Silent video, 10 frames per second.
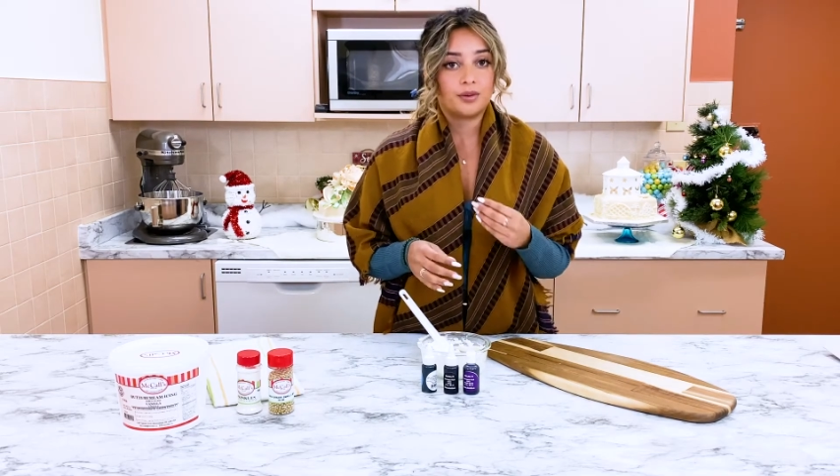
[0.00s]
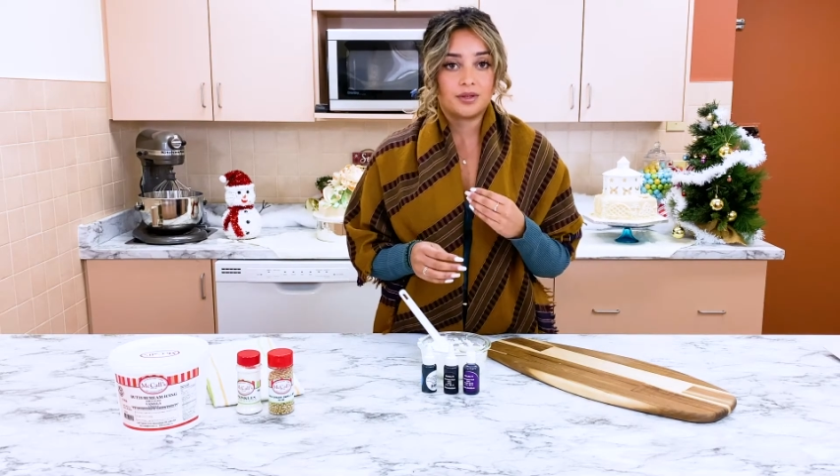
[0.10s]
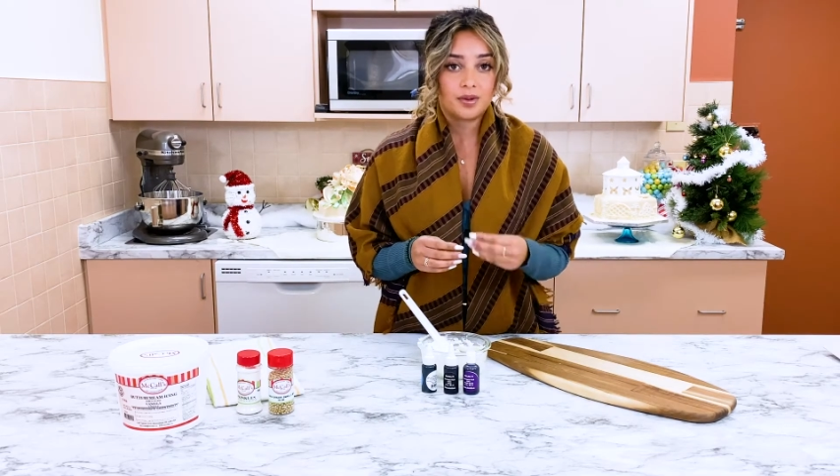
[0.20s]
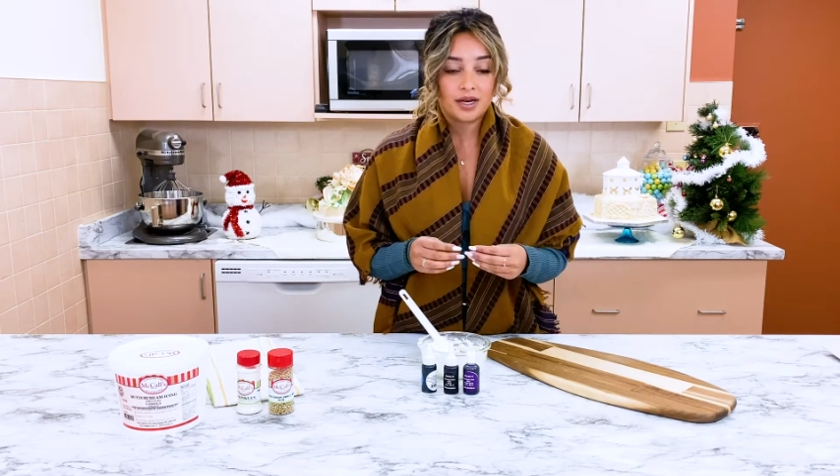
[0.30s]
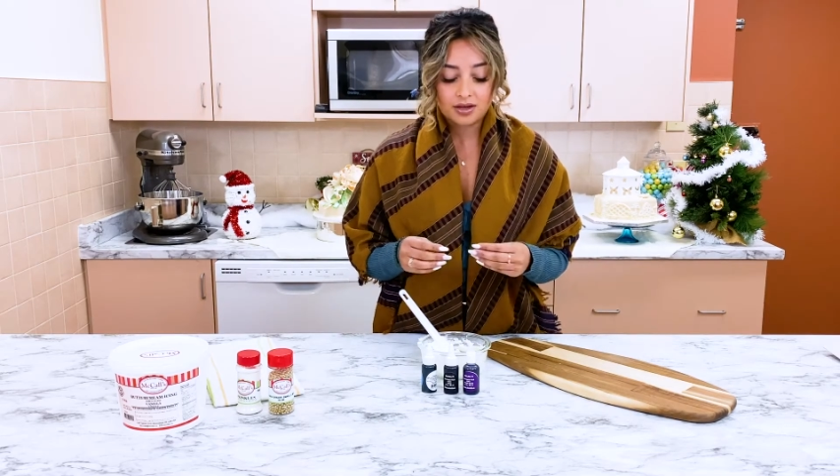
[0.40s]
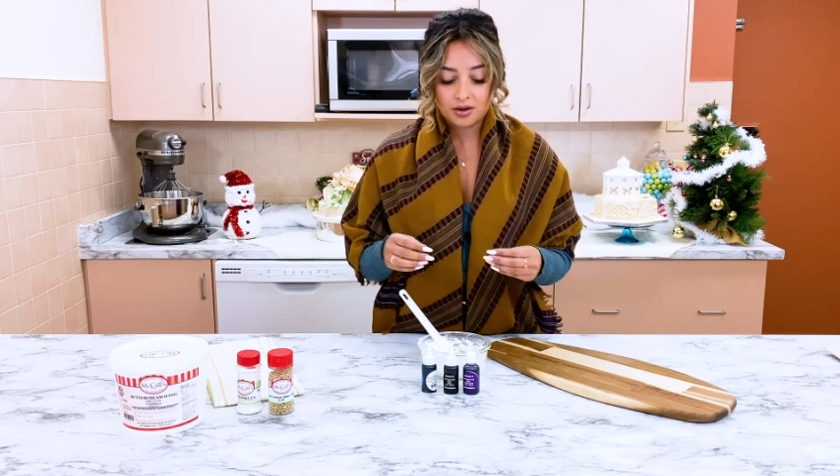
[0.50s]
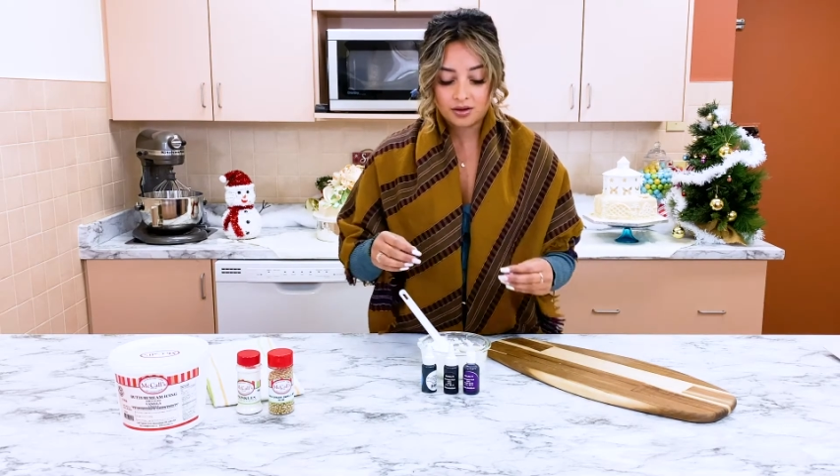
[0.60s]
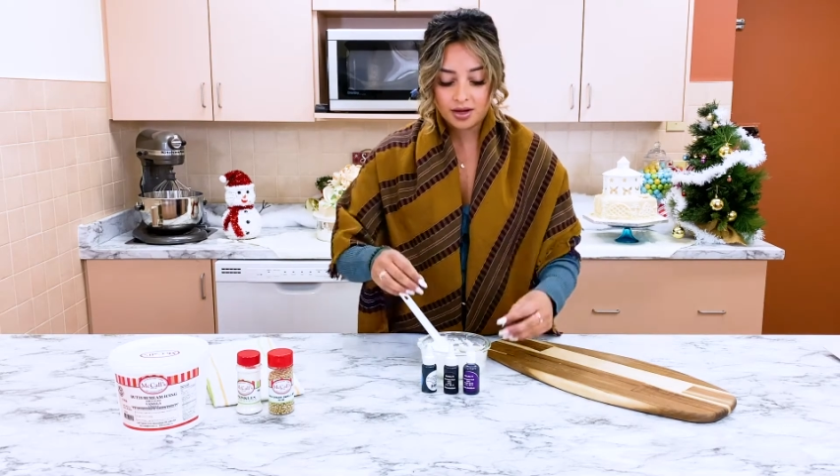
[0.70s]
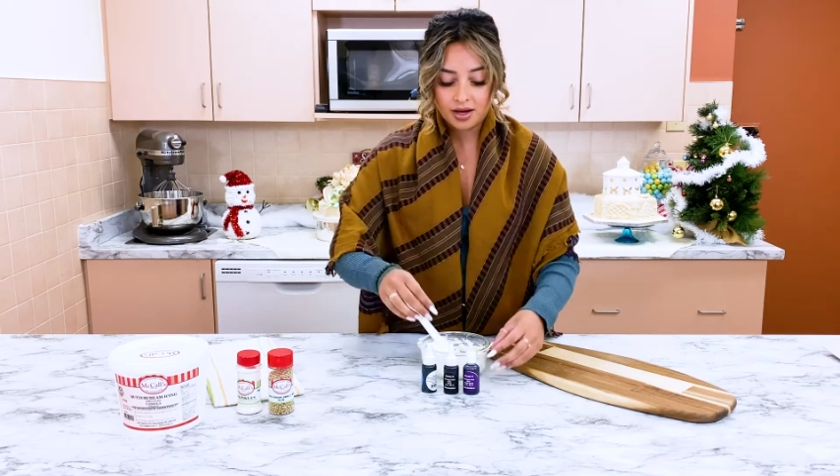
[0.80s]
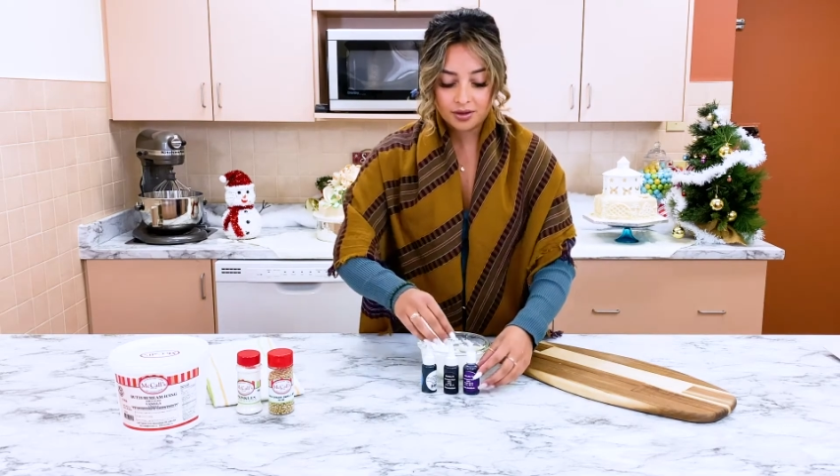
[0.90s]
depending on
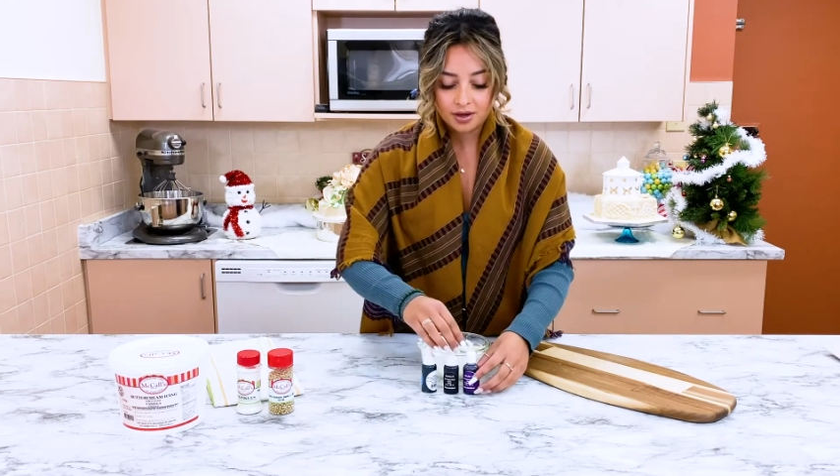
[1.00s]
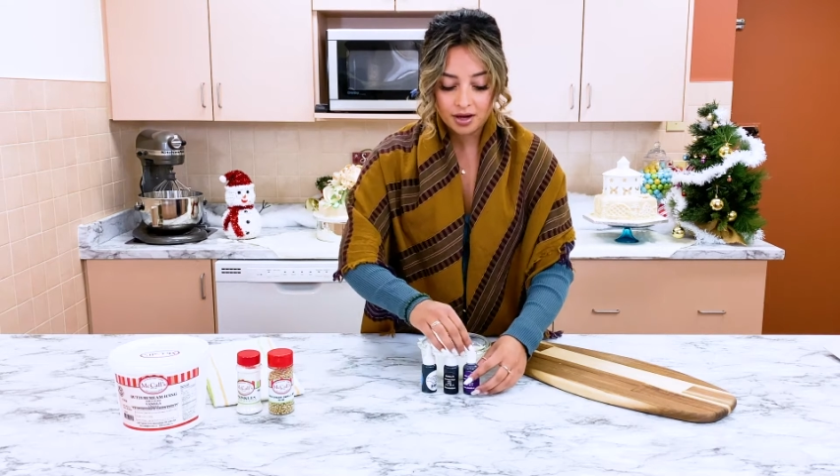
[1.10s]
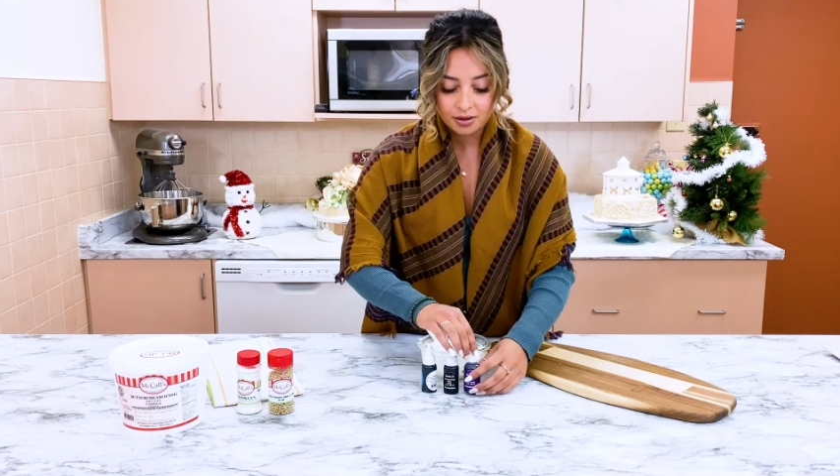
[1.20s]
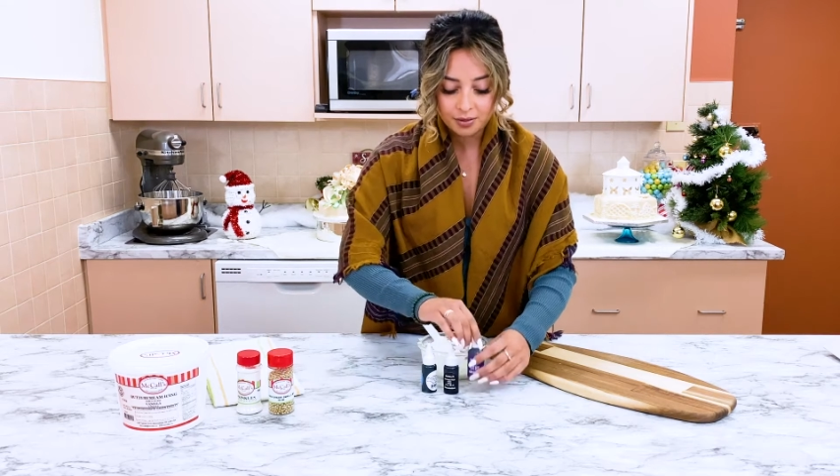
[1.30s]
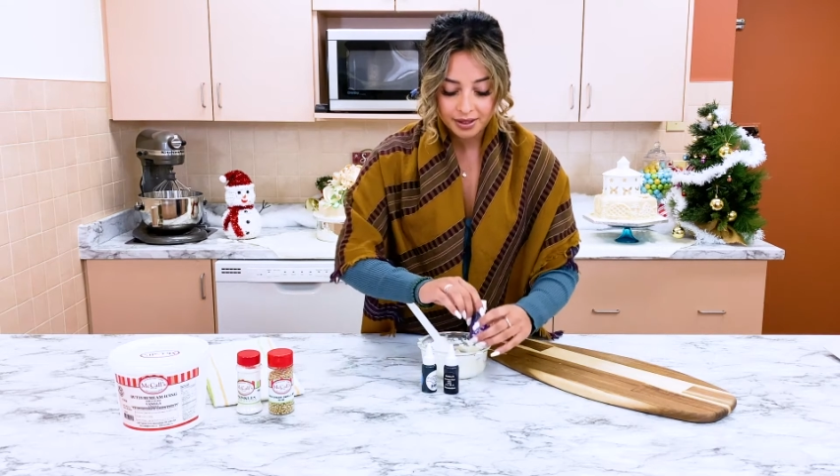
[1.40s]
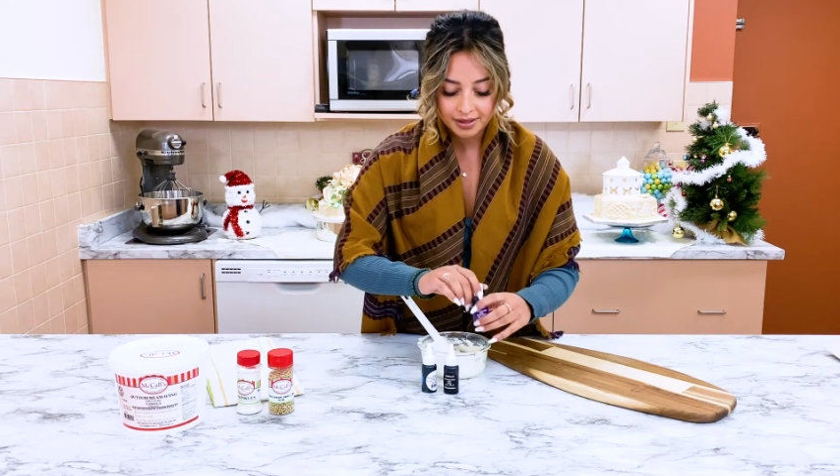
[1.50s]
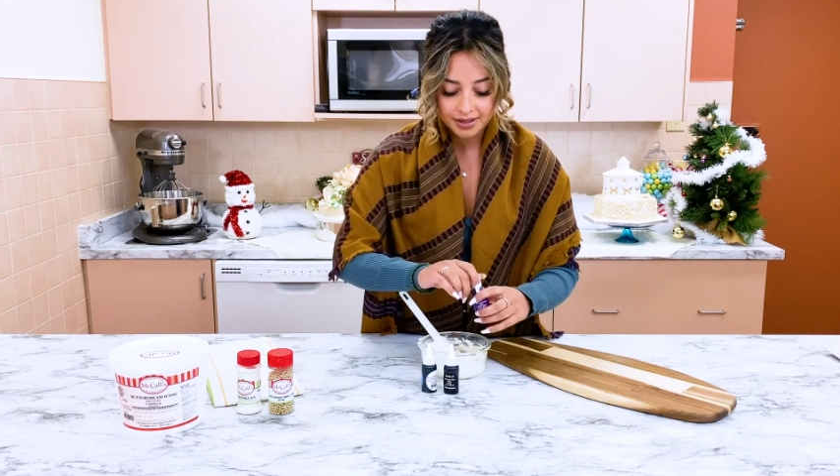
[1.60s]
how the color picks